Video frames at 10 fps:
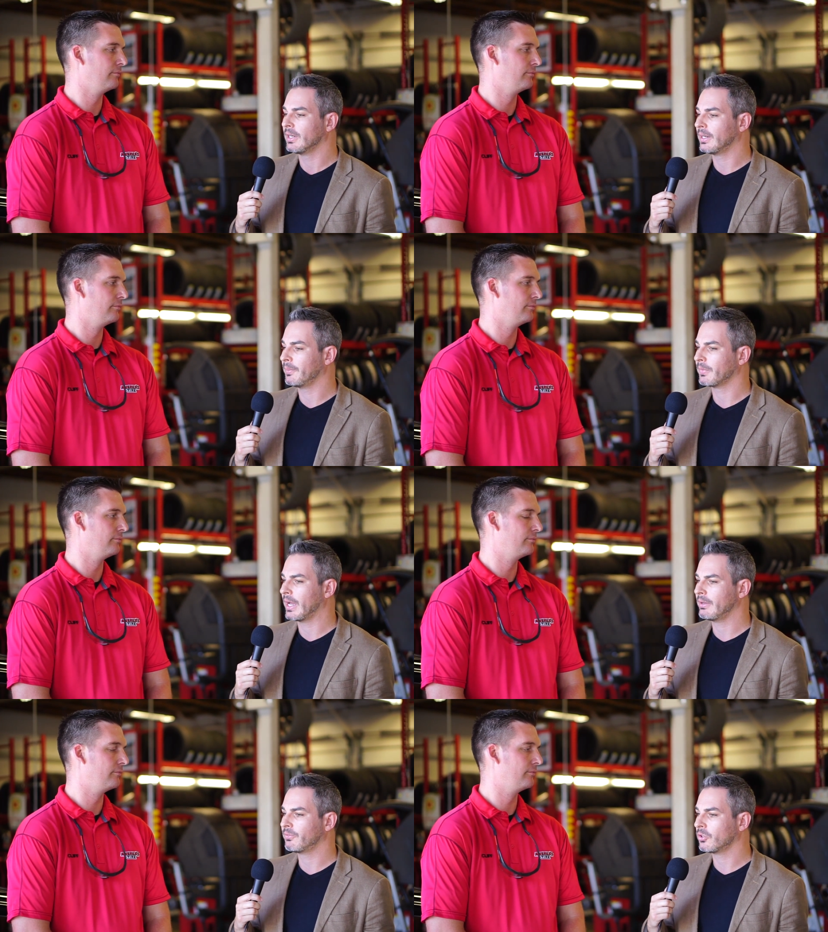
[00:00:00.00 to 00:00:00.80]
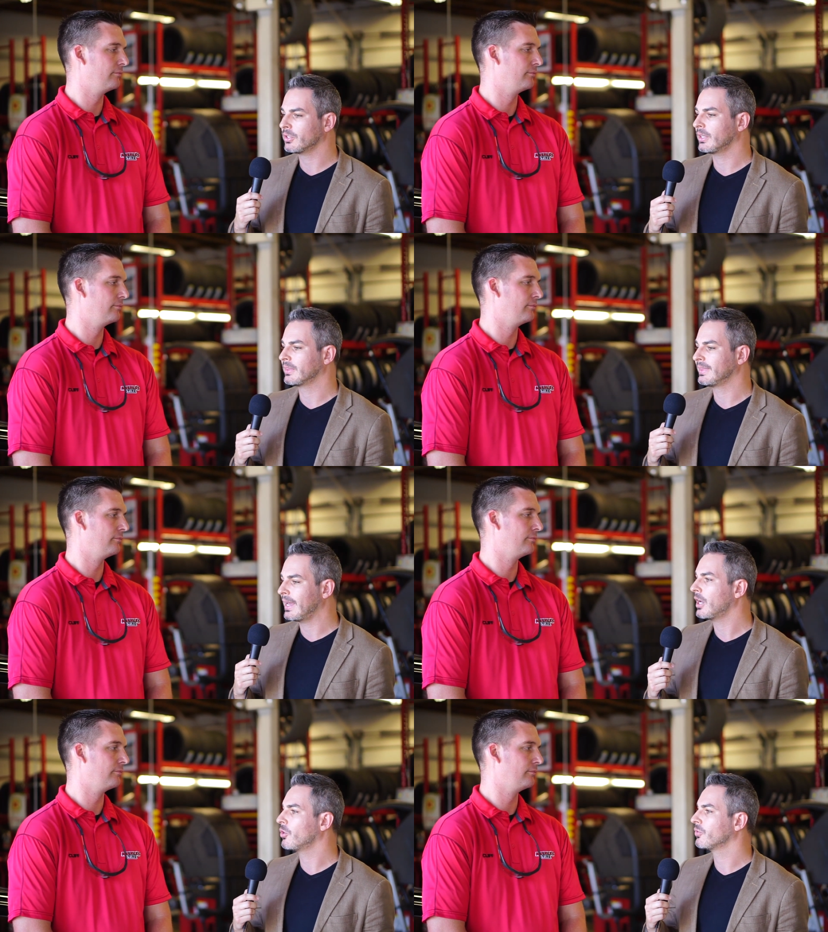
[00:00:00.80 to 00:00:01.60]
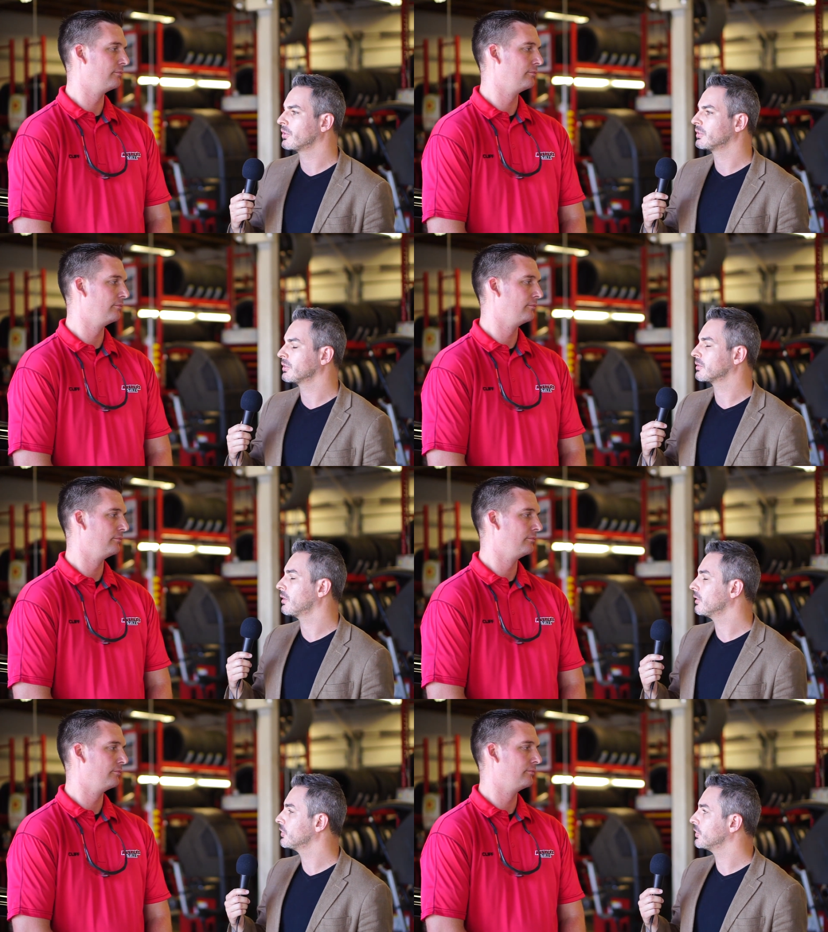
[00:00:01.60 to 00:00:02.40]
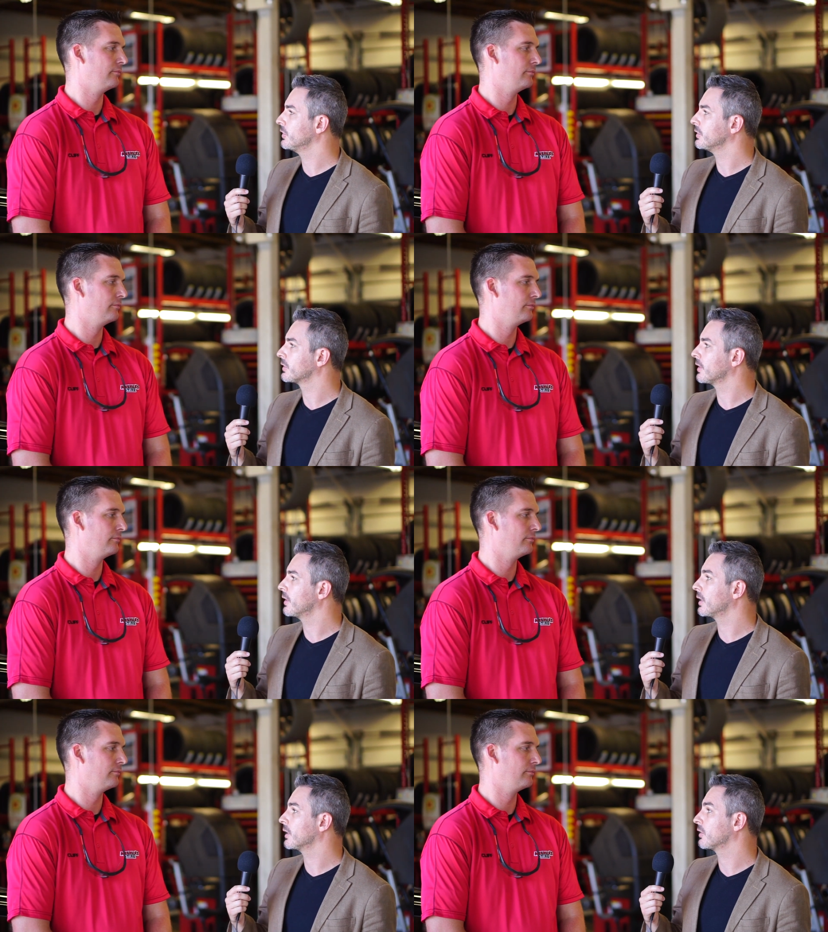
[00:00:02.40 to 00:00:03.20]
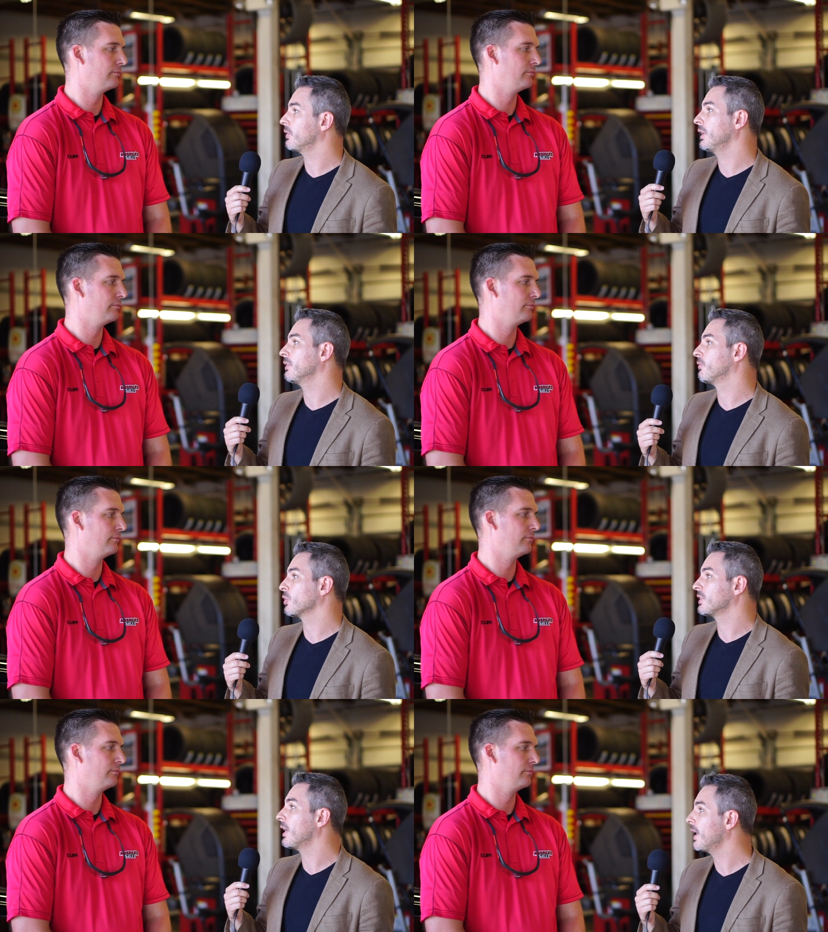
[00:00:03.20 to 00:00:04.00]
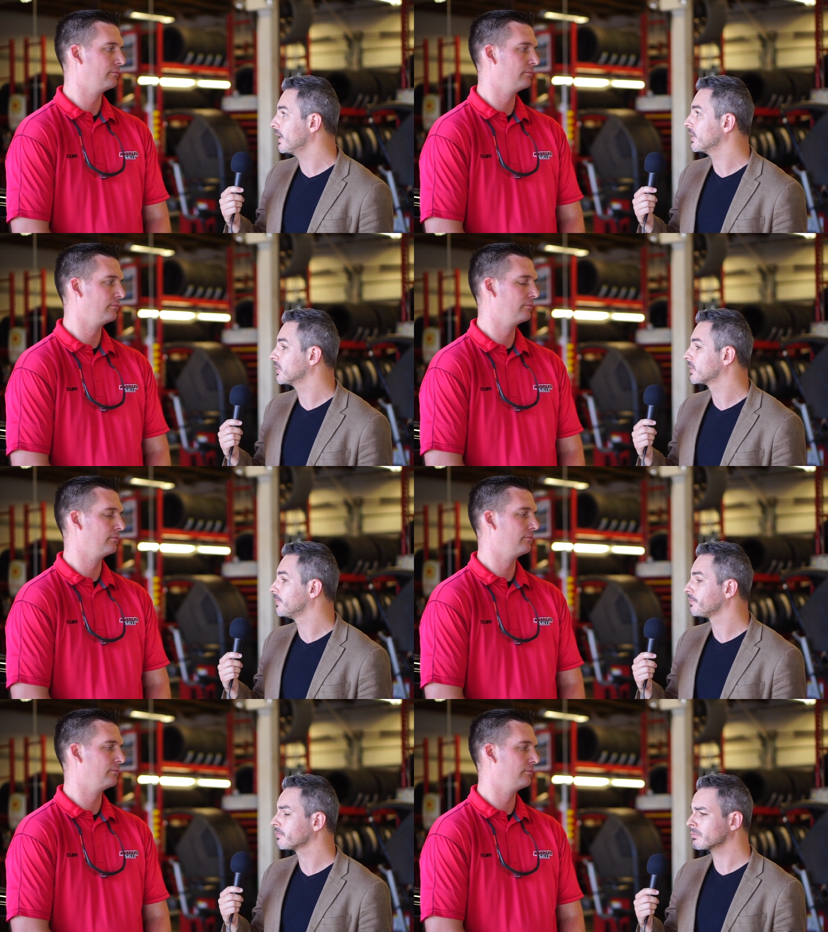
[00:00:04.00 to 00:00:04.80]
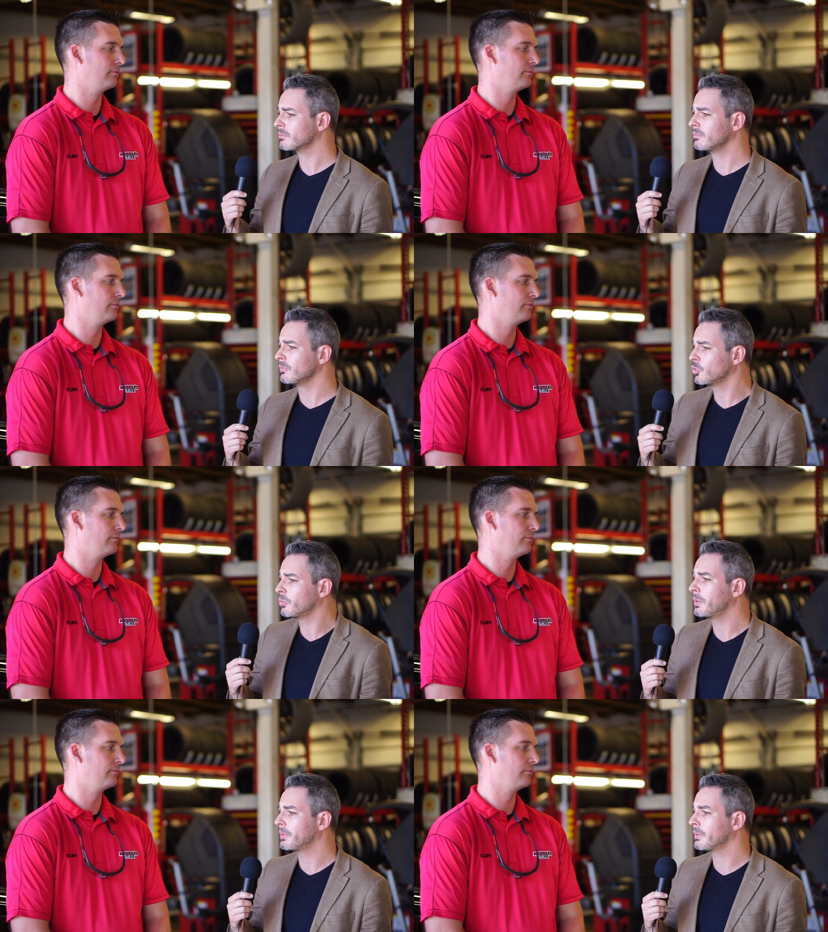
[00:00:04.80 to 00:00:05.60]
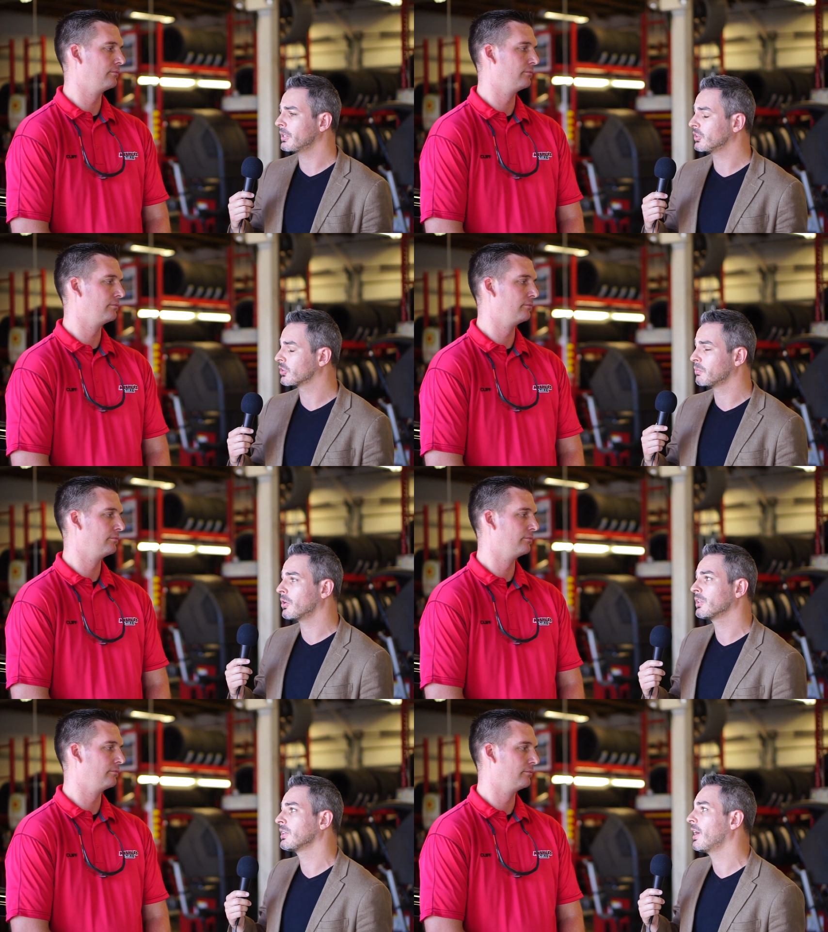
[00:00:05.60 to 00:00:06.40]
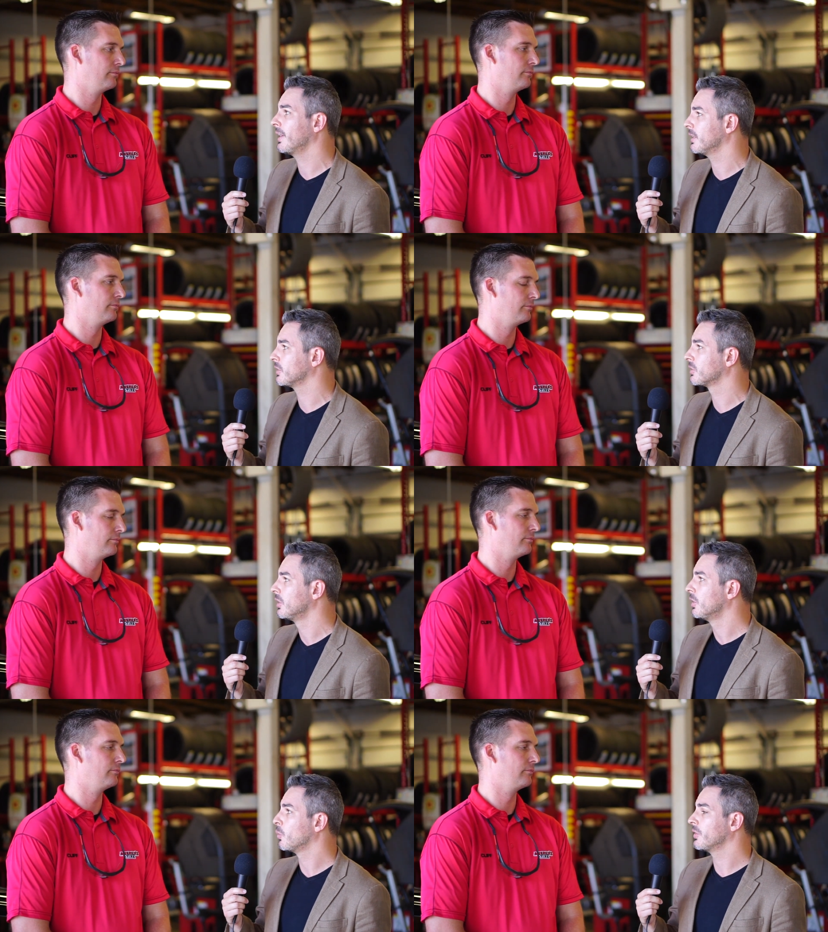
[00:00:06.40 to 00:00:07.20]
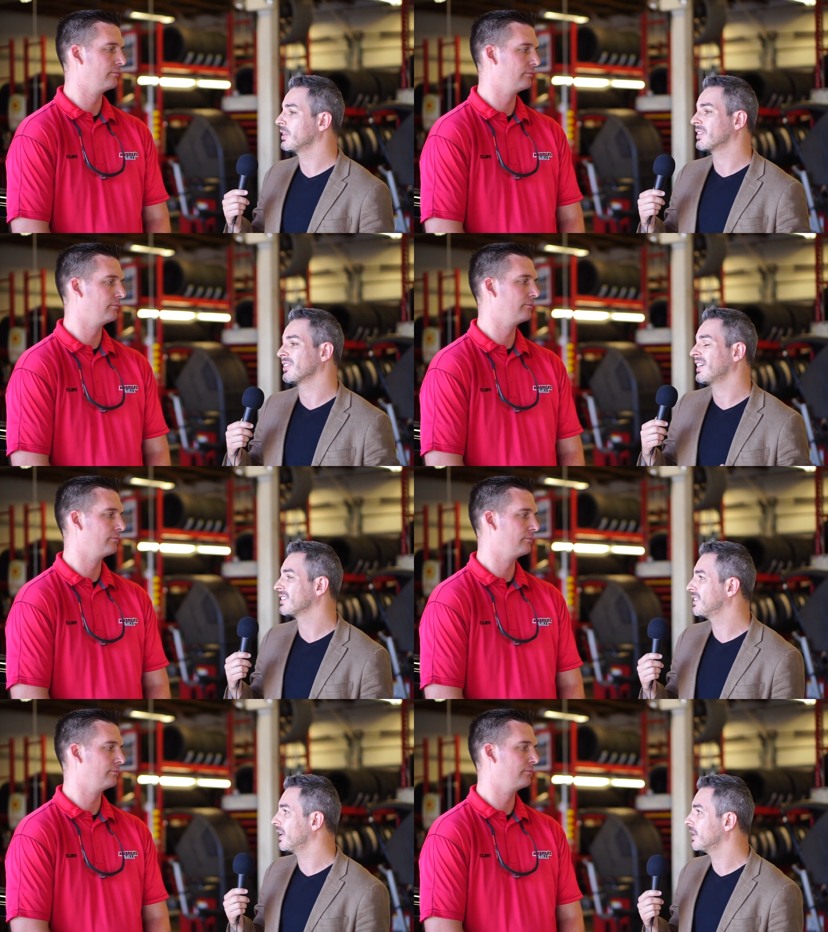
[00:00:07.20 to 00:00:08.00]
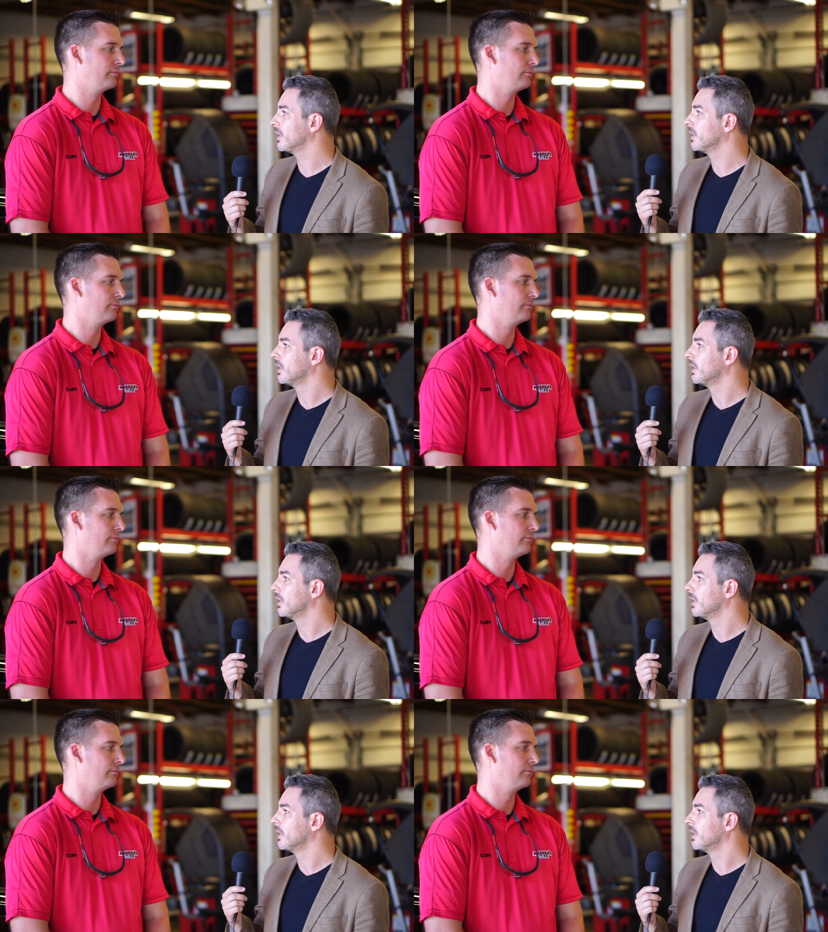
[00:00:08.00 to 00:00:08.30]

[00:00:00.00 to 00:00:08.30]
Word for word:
Speaker 1: um, I've heard that now there are technologies that are created for tires to be pretty much smart tires where they collect data